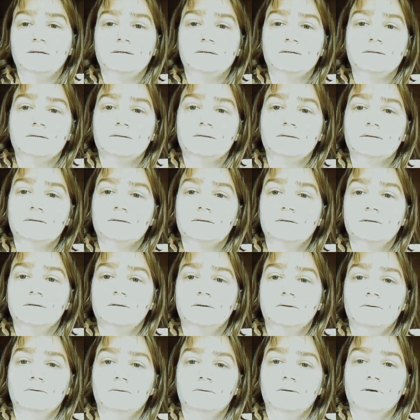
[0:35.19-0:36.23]
and
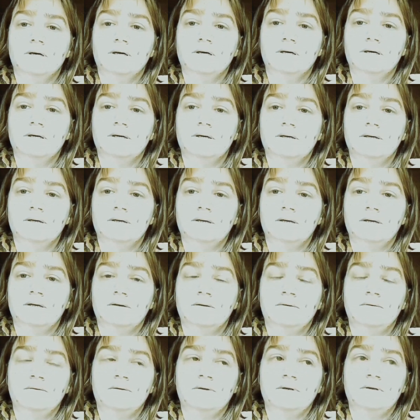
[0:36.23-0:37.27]
no,
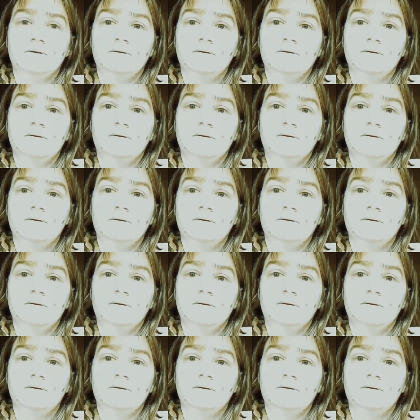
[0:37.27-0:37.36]
I